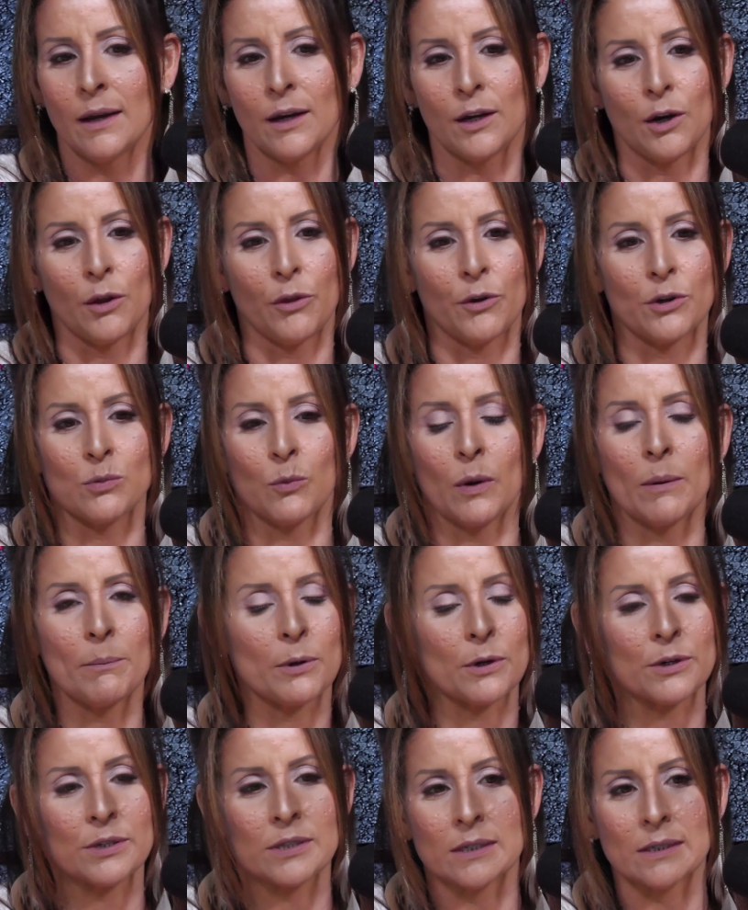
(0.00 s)
you know there's one
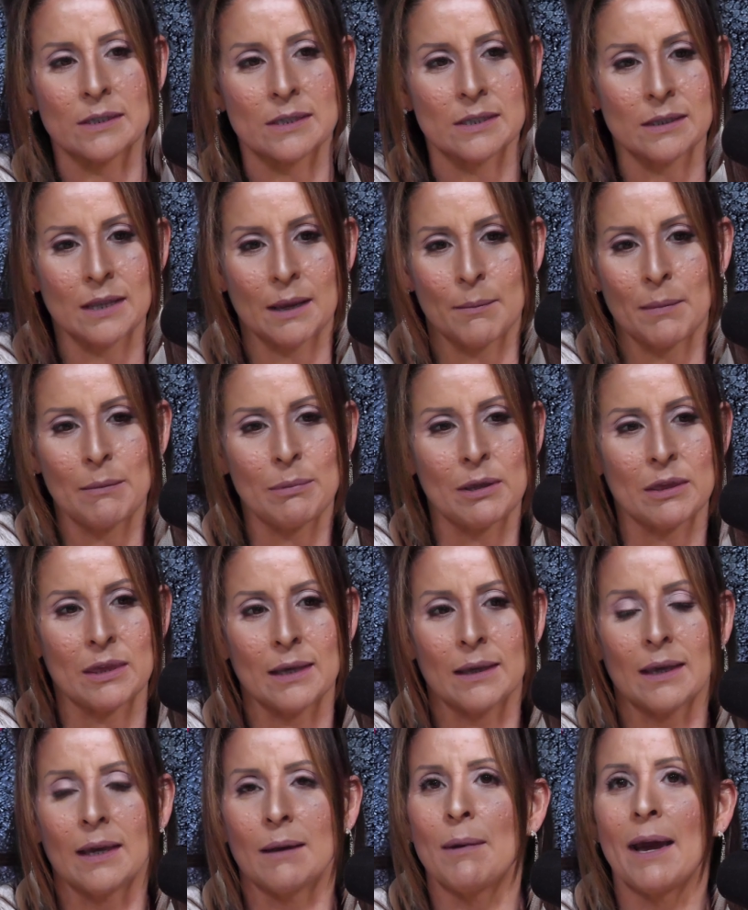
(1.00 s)
person that may be
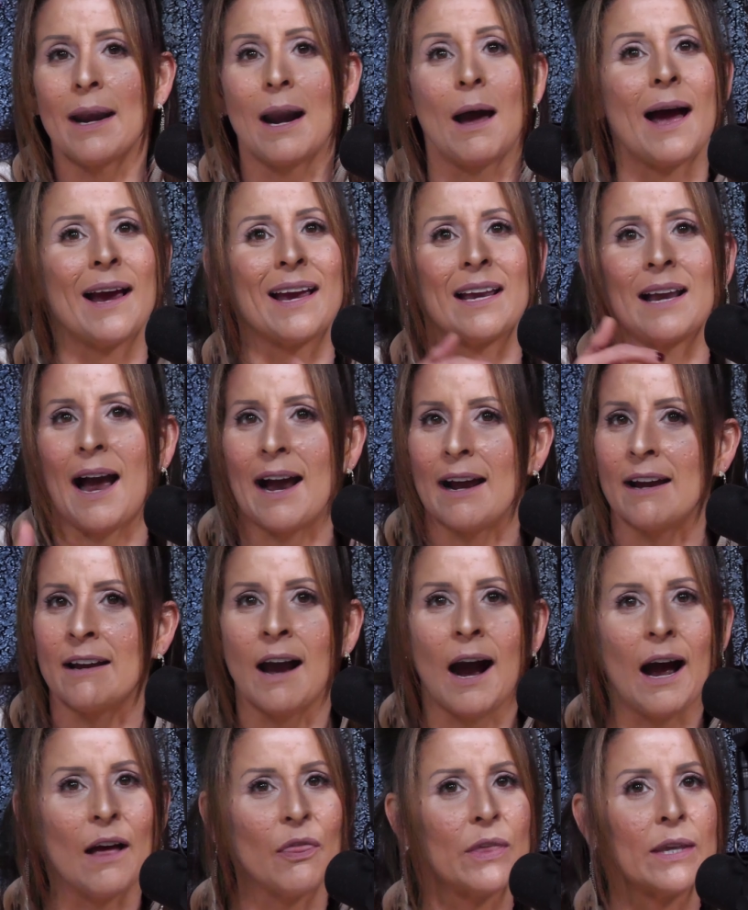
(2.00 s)
thinking man I, I
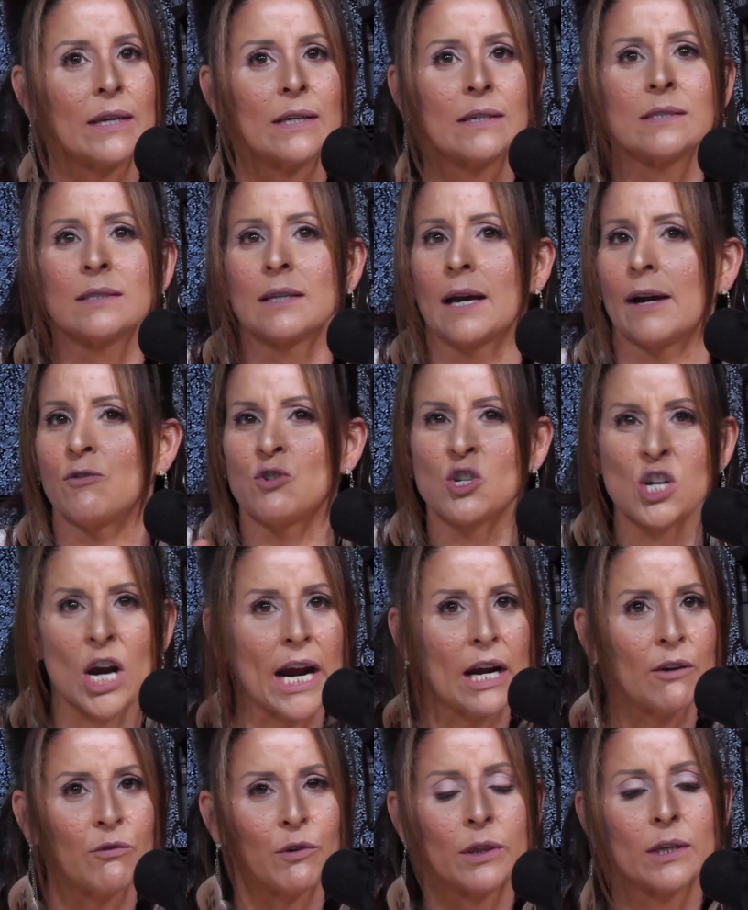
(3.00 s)
got this I've
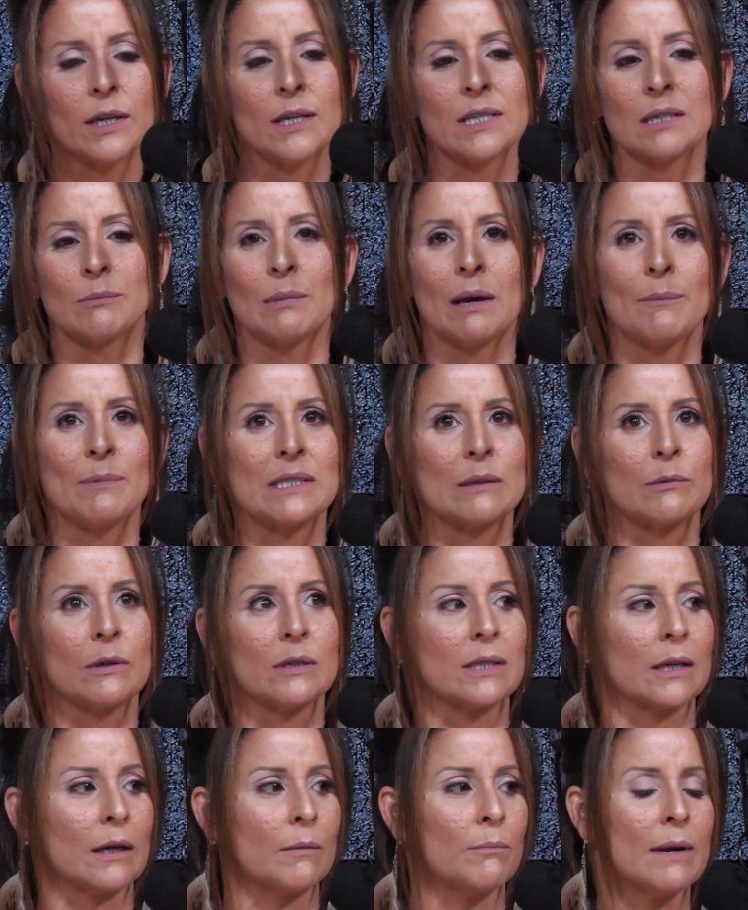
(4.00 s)
trained for this there might be someone
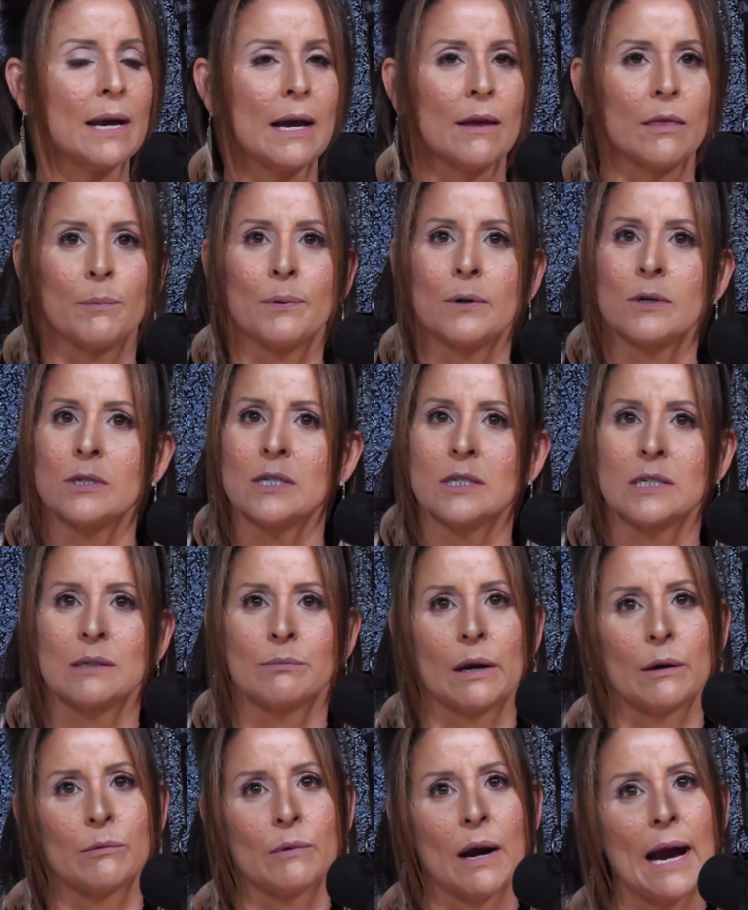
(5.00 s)
else thinking man the person to
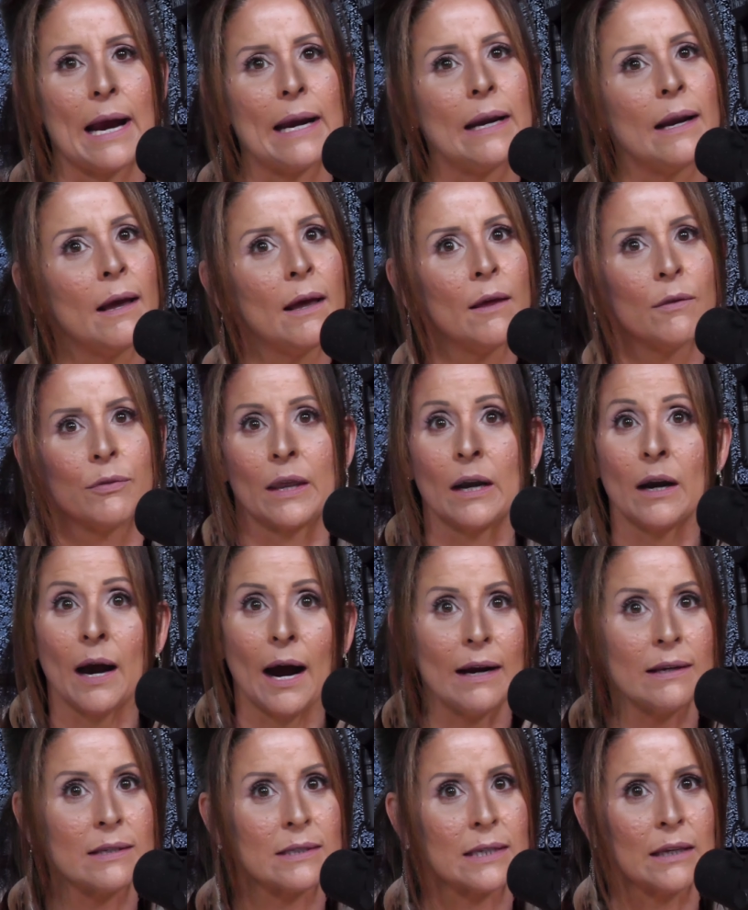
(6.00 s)
my right
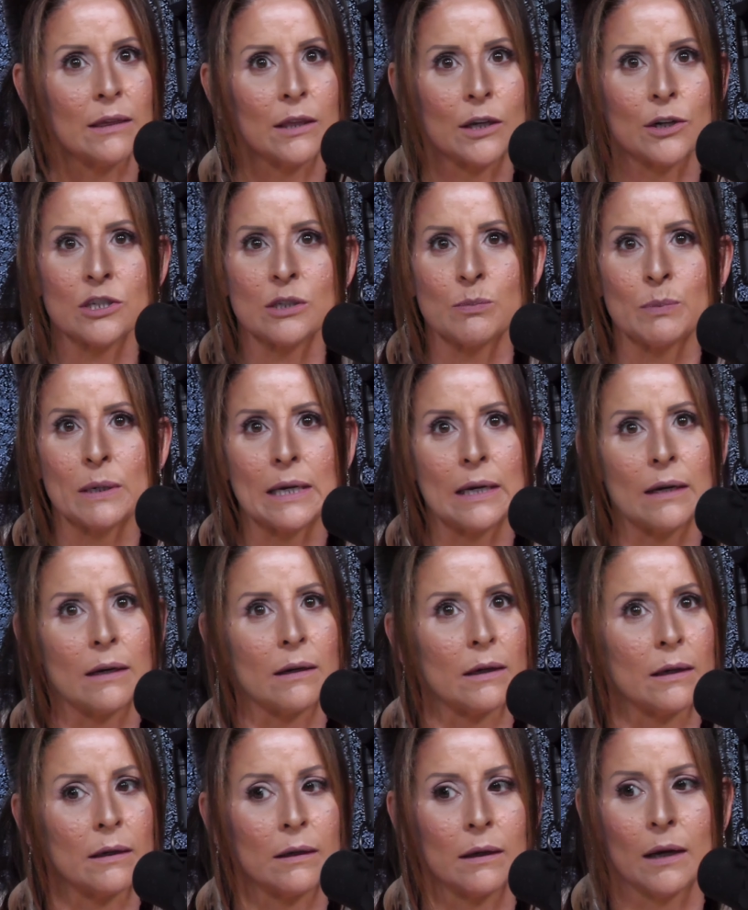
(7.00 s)
I've seen their
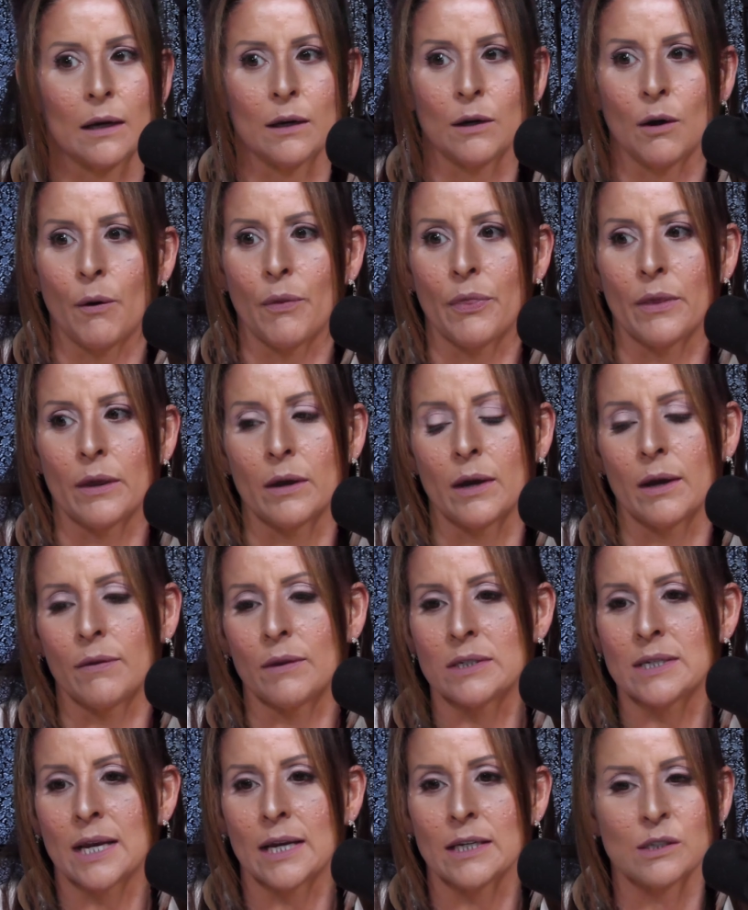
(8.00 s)
speed in, you know in the in
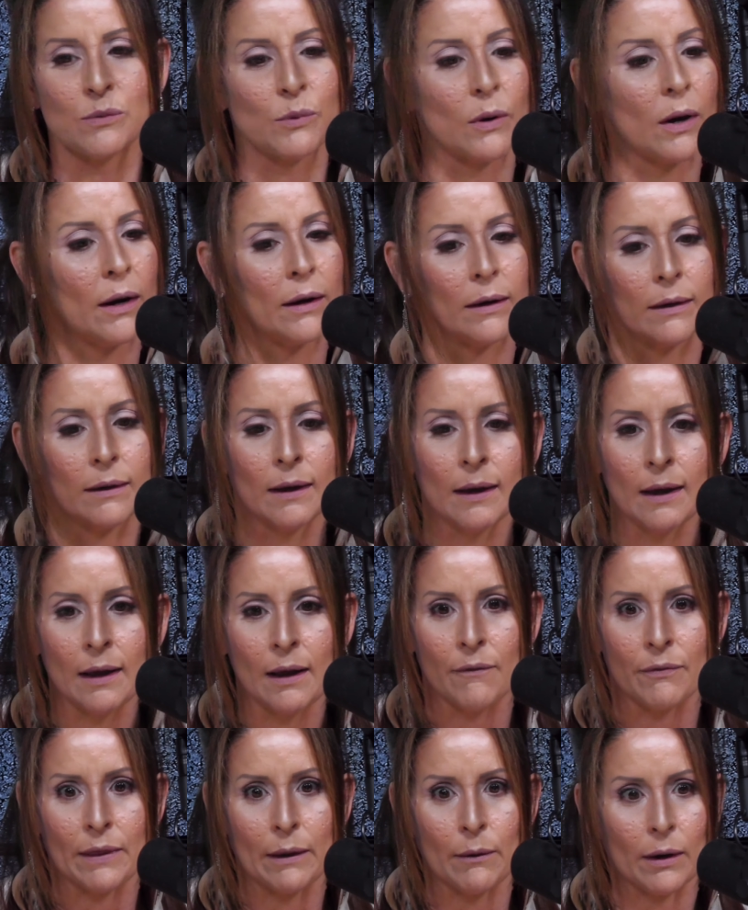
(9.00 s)
the test run and
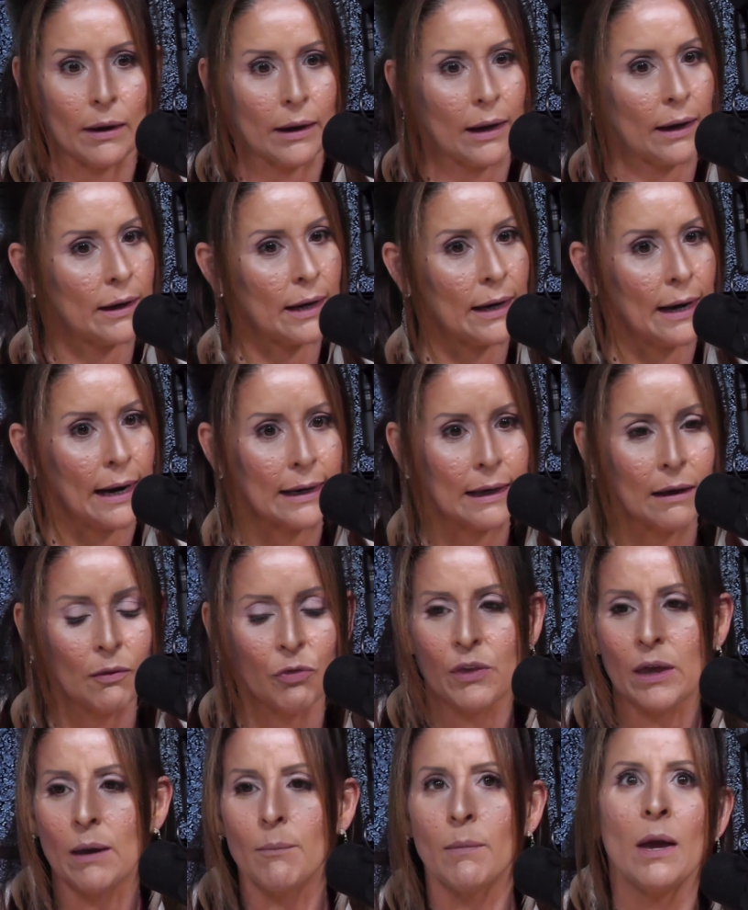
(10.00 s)
they were like can I
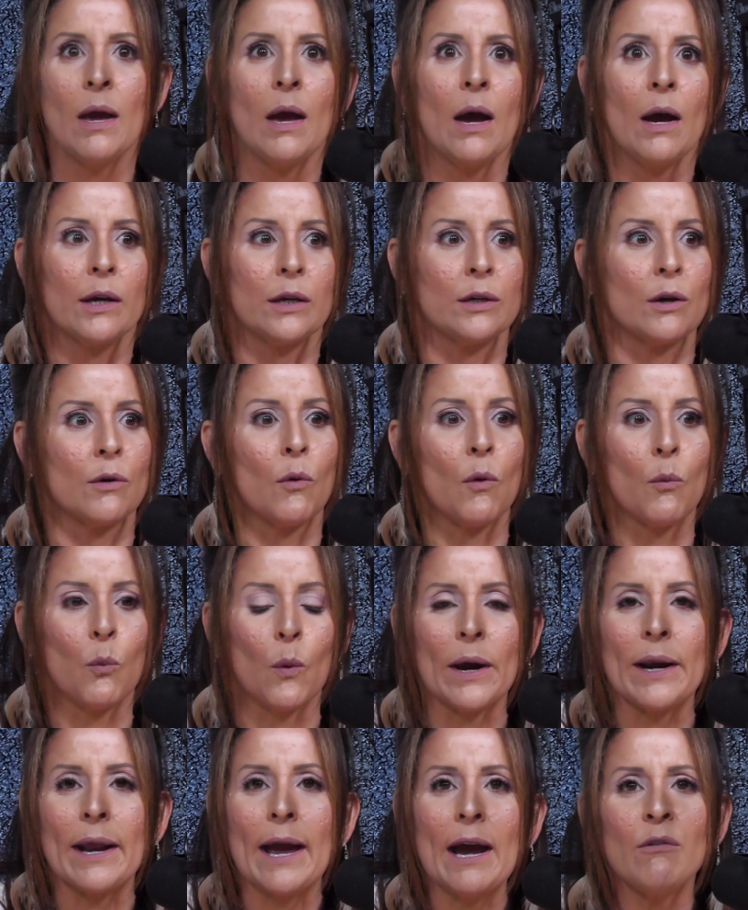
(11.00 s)
get them you you know,
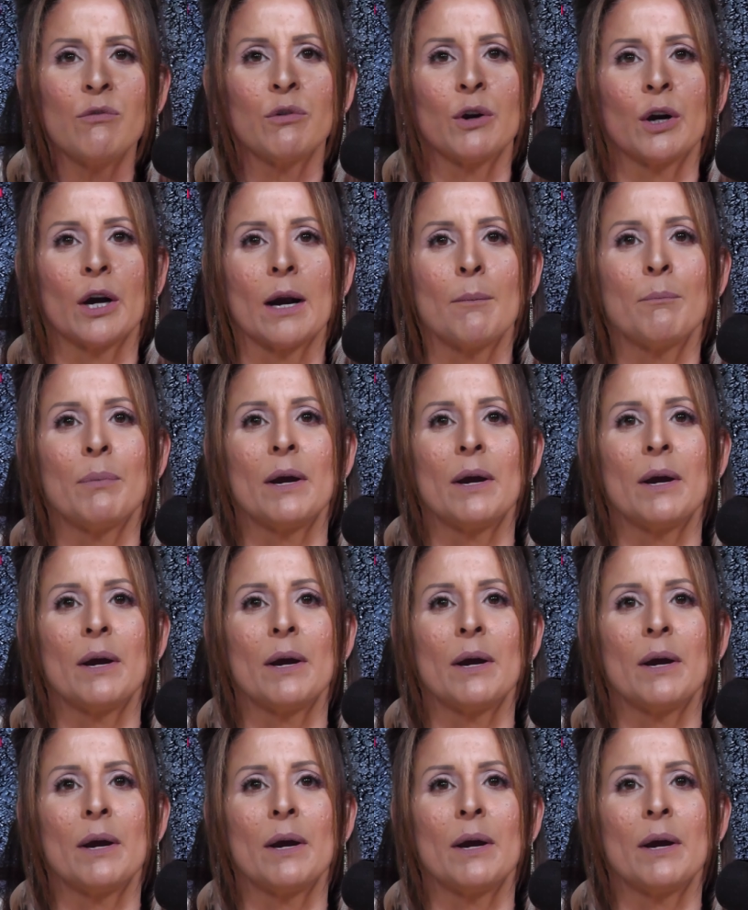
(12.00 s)
whatever.